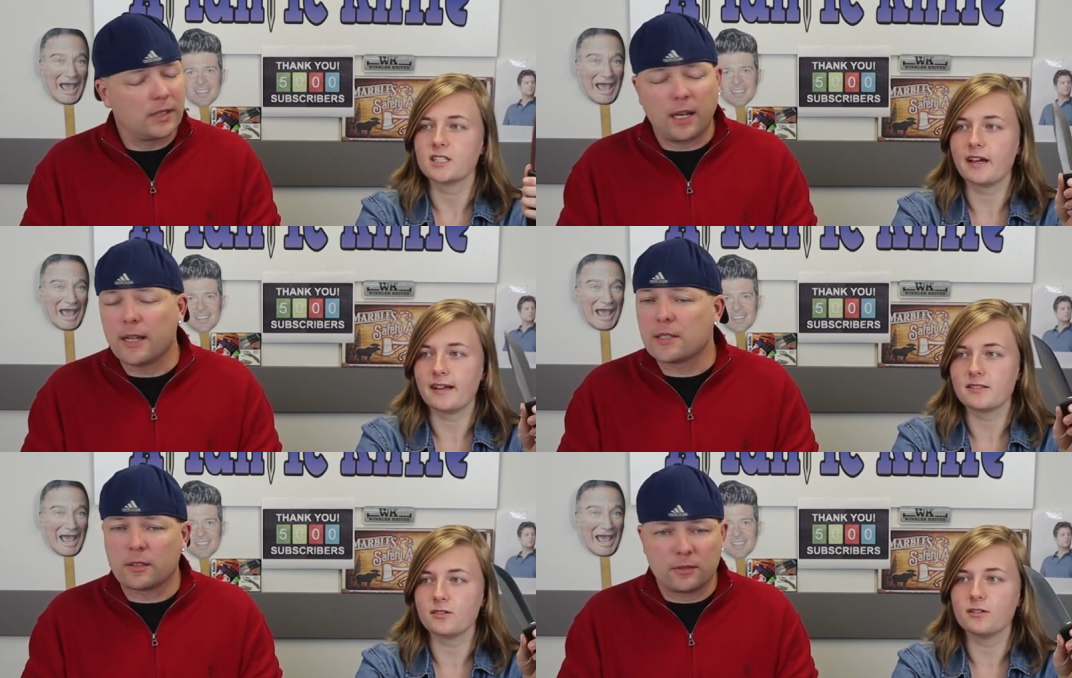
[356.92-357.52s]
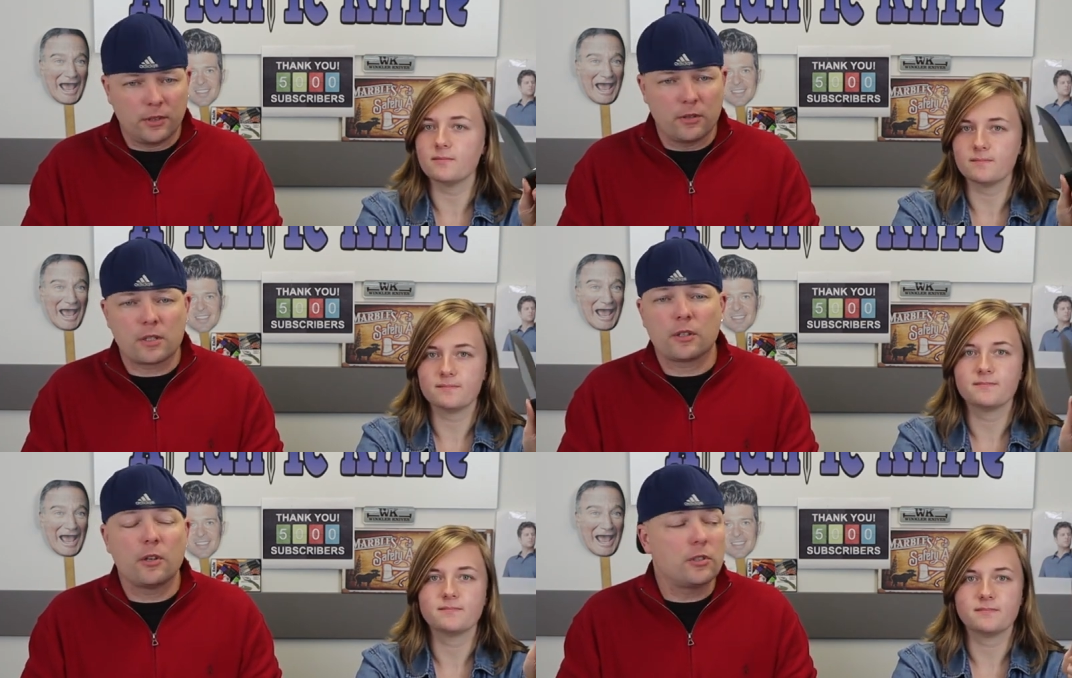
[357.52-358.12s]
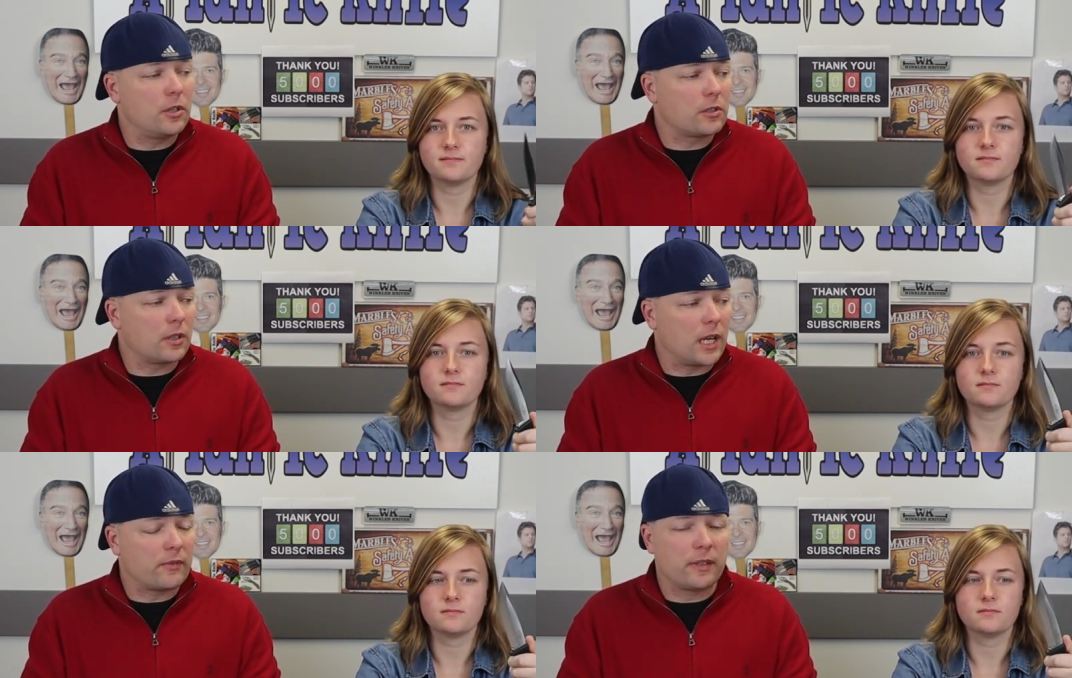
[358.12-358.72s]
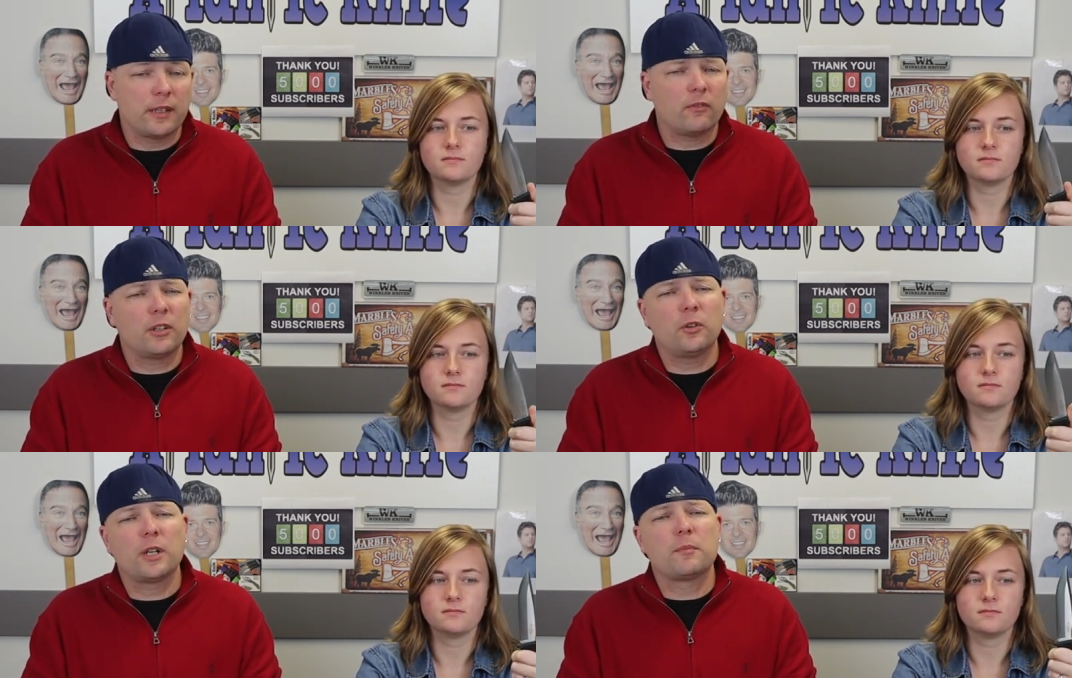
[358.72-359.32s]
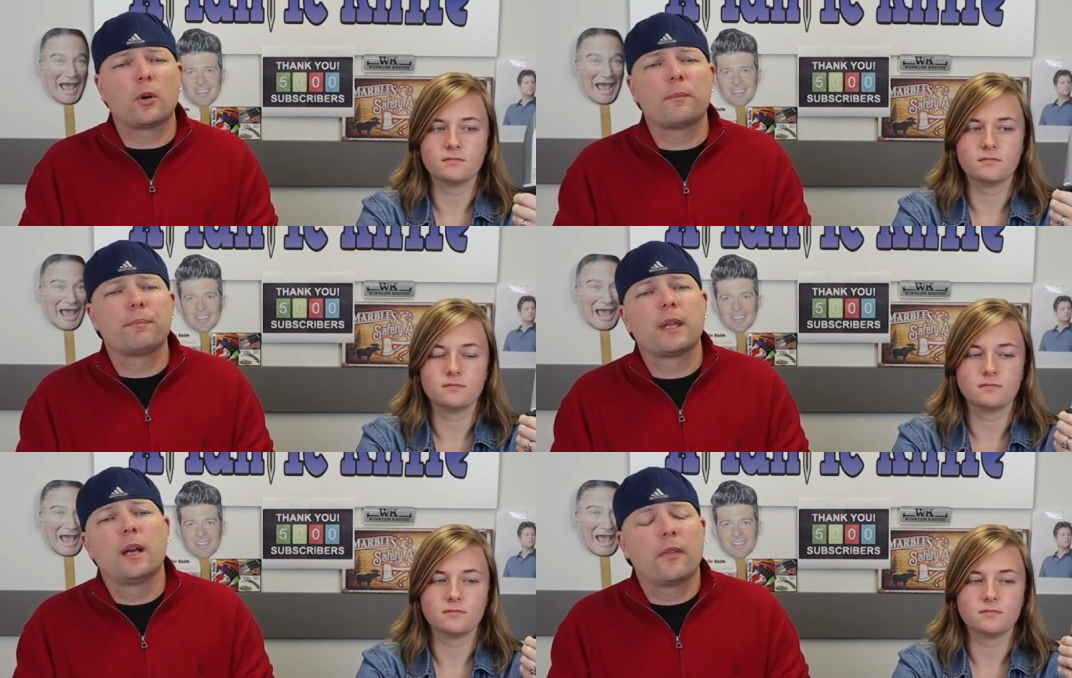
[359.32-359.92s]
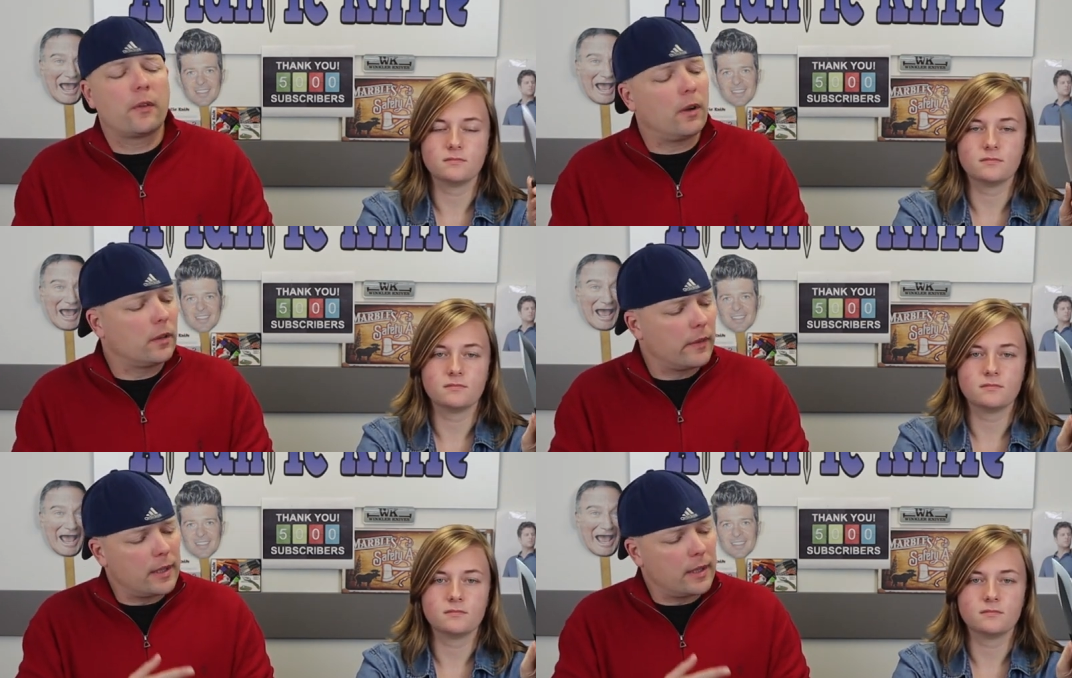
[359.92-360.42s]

Speaker 1: Kaiser, Kaiser. Used, used to use a lot of it. They don't want to do it anymore. They're on to